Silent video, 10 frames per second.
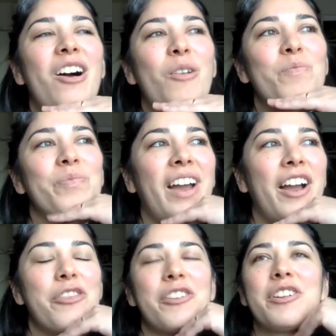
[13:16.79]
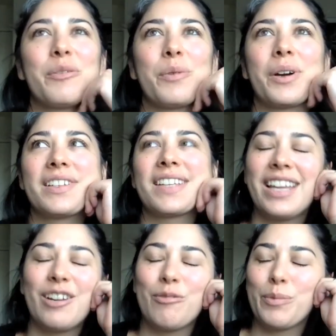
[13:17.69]
Um, I think it was, I
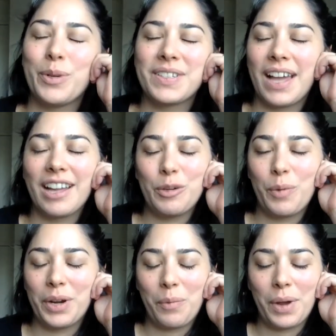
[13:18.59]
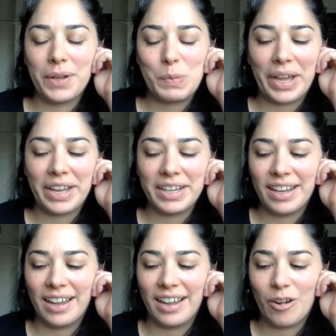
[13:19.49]
can't remember exactly when it was, but
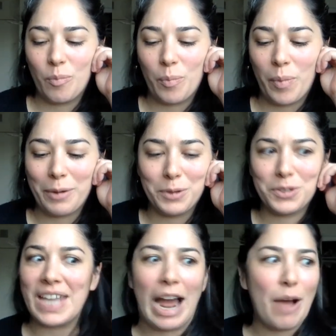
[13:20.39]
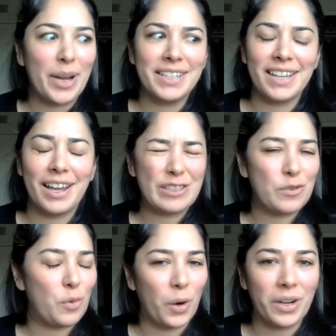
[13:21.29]
um, I was just at my
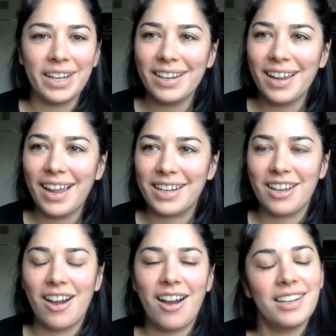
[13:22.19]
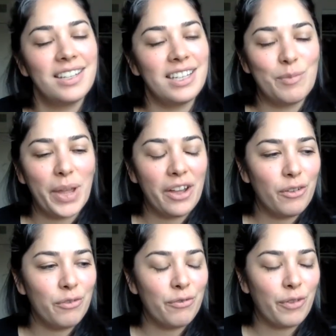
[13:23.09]
desk working and I got an
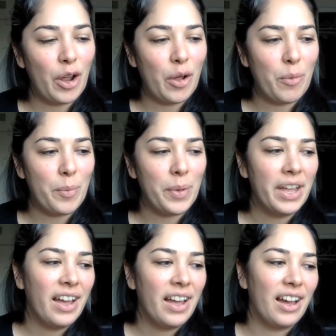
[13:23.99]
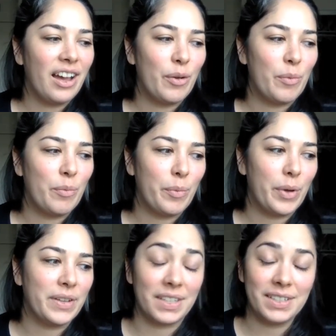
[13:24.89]
email from um,
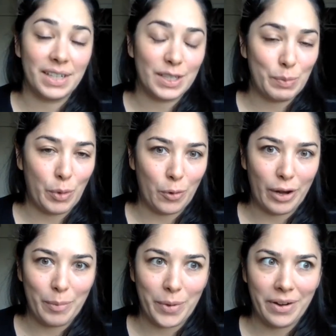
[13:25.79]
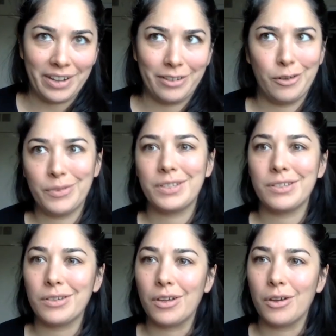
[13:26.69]
a Sundance programmer. I don't know if
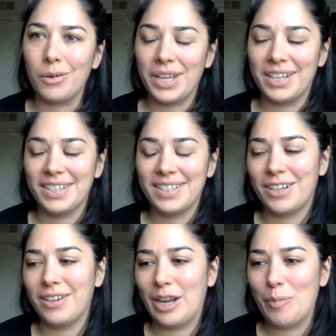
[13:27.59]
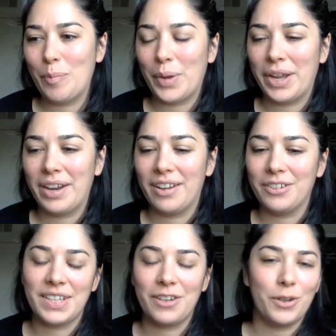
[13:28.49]
it's uh, okay to say her name, but I'll
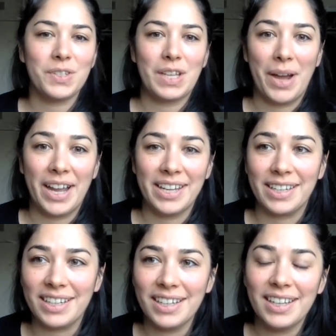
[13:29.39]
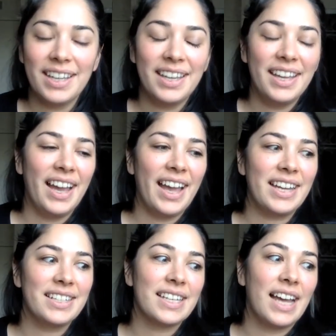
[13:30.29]
just say her first name, Heidi.
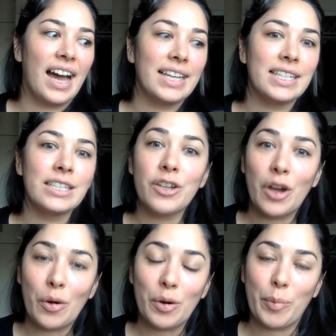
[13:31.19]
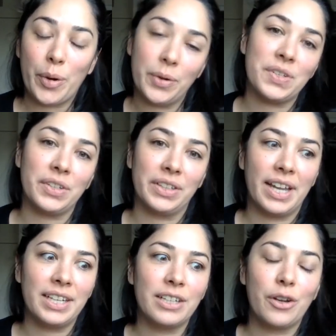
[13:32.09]
And I didn't know her personally.
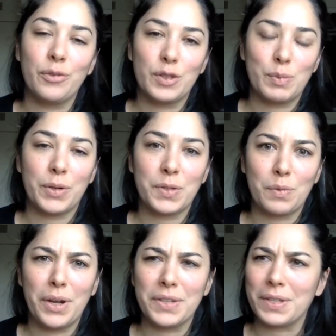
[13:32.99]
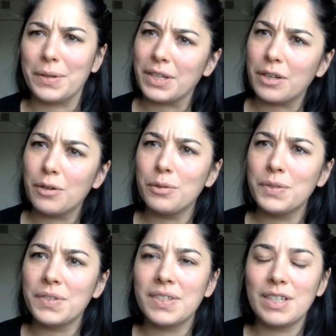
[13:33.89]
I didn't know who this person was. I was like,
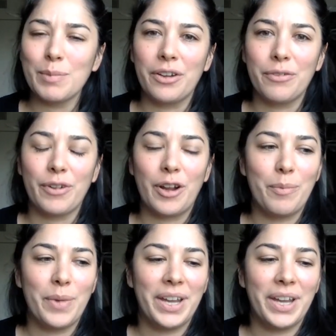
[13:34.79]
who's this email from?